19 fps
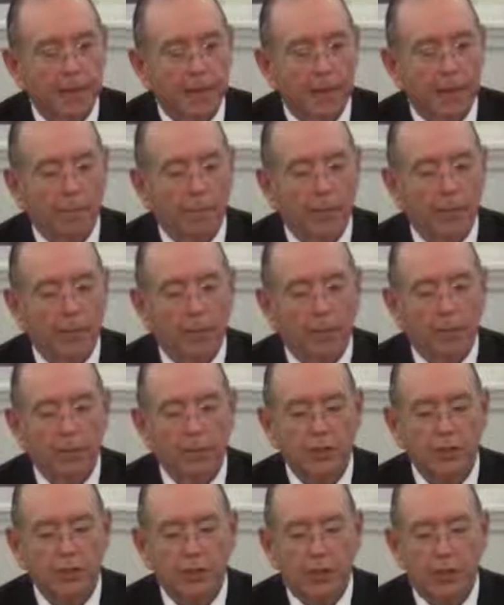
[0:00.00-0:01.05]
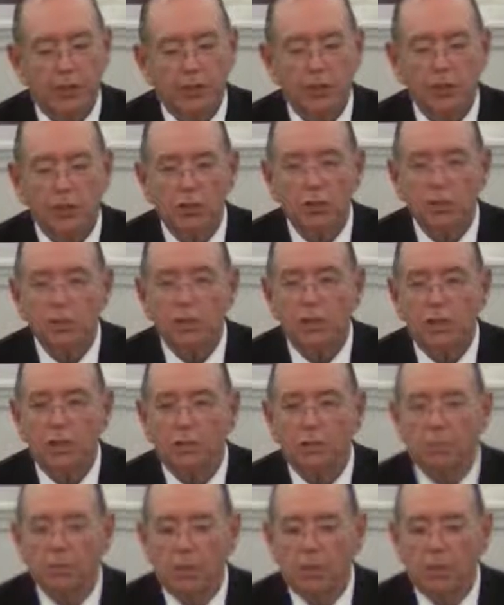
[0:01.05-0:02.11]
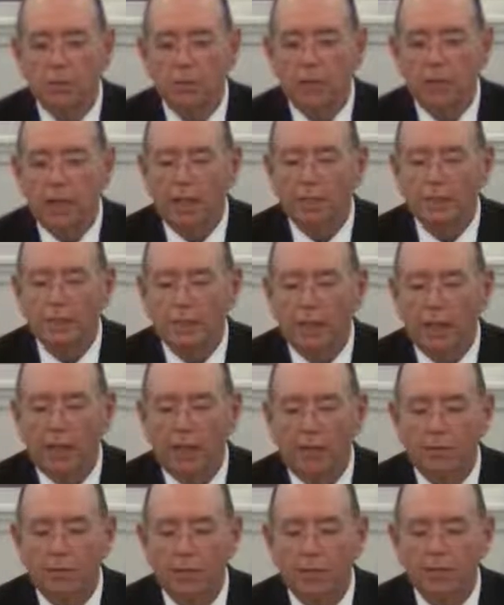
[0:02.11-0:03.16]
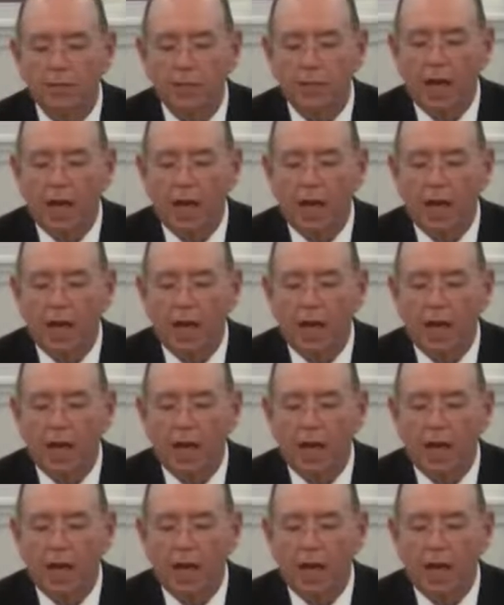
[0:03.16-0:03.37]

Now make no mistake, choosing the road less traveled is